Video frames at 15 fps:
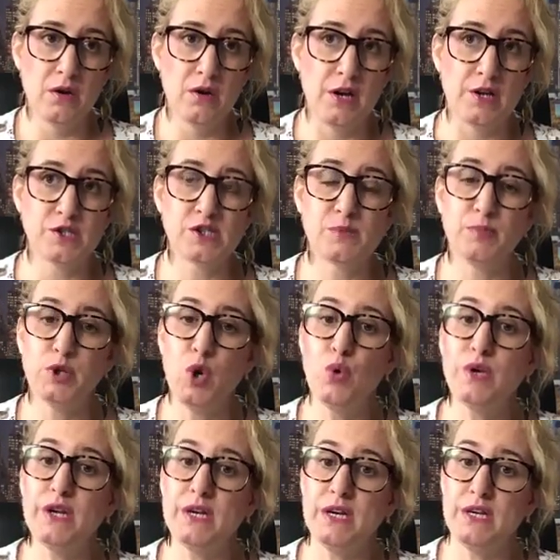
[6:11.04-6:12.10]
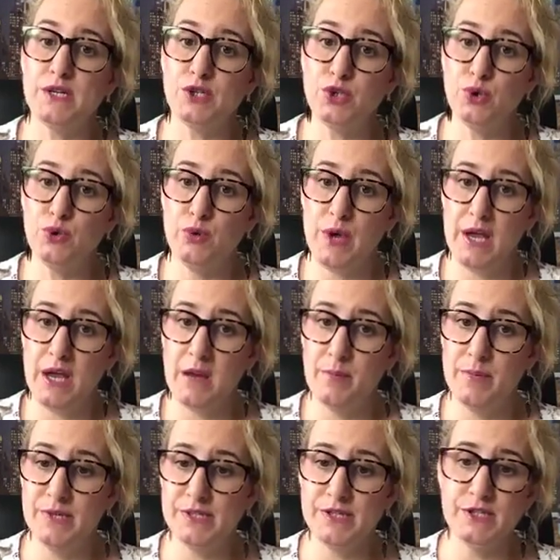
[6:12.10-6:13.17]
exploded into a
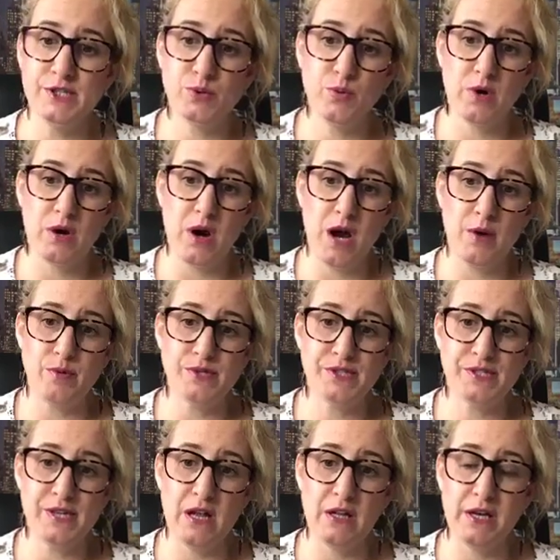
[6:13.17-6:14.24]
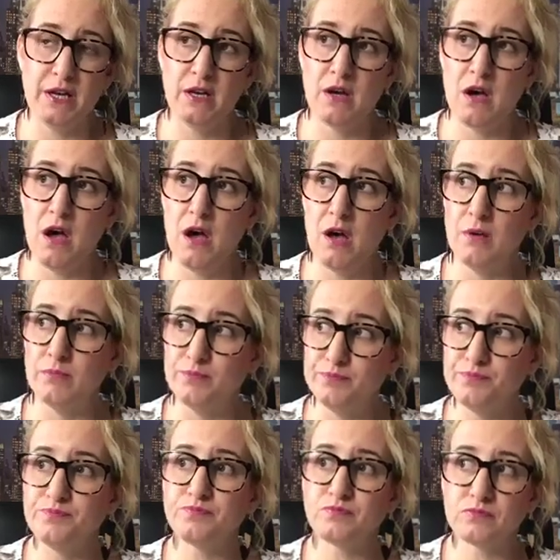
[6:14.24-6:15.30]
business where I was selling
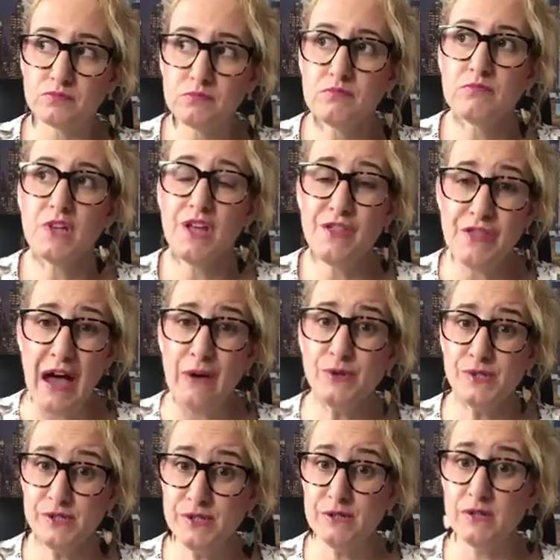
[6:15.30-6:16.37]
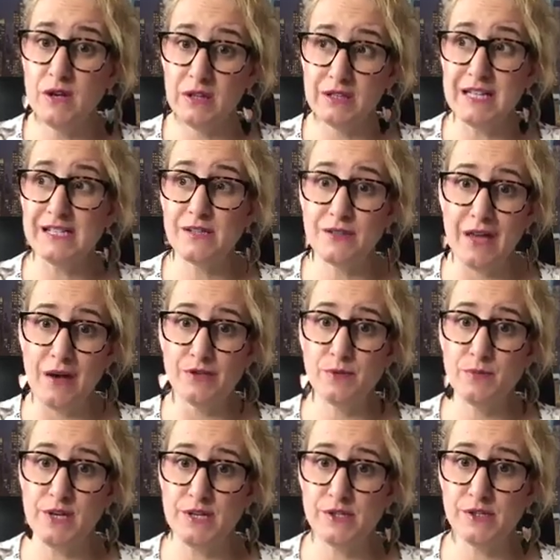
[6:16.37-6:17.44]
at least
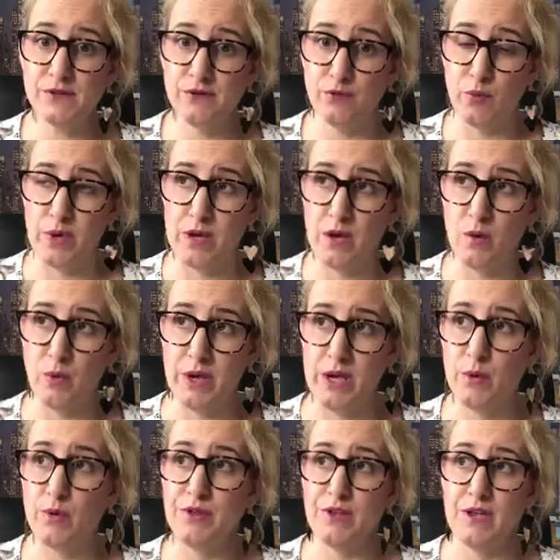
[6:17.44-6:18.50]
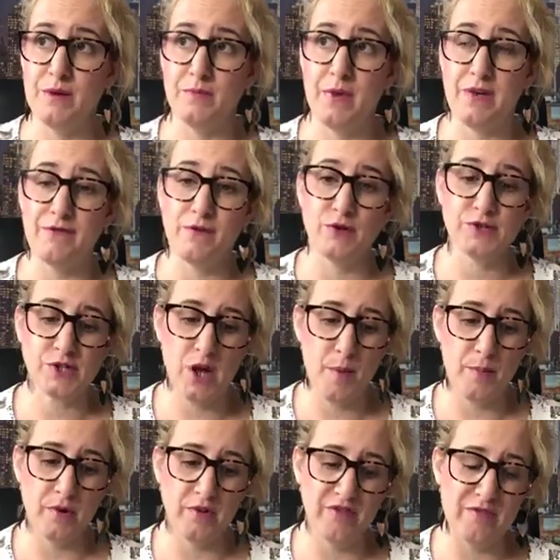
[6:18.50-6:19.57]
1,000 pieces a week within my first
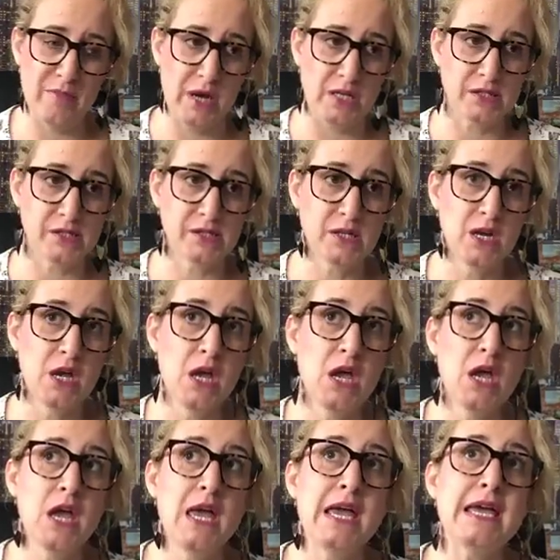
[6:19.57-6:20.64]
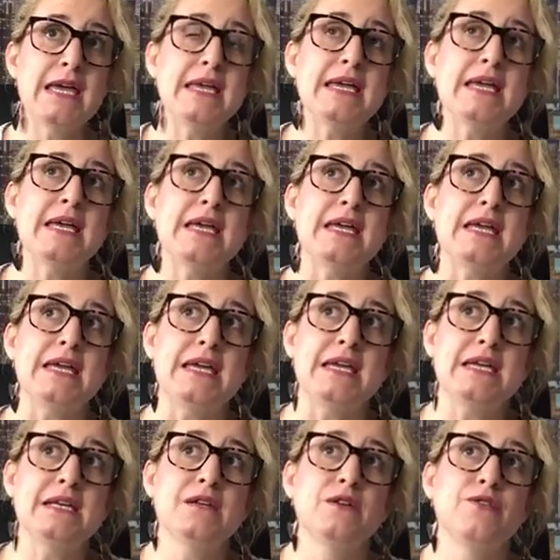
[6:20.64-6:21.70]
couple of months.
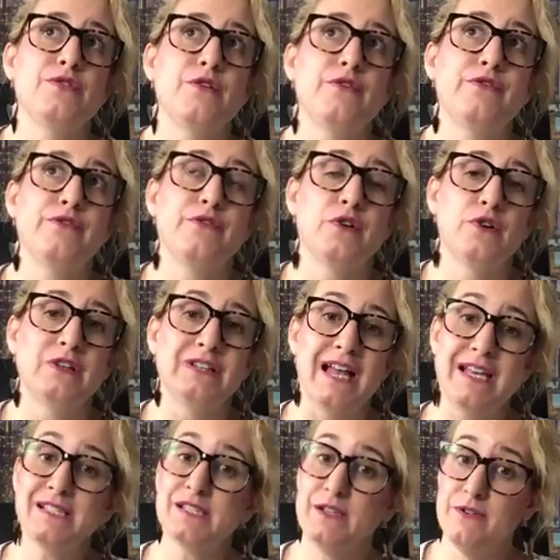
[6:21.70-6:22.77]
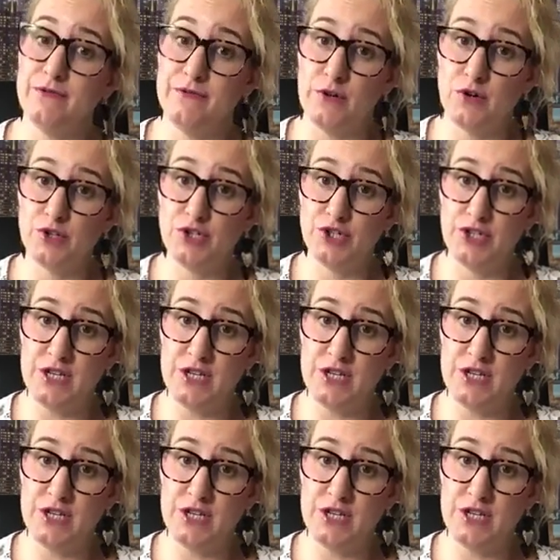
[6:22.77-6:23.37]
In the less than 1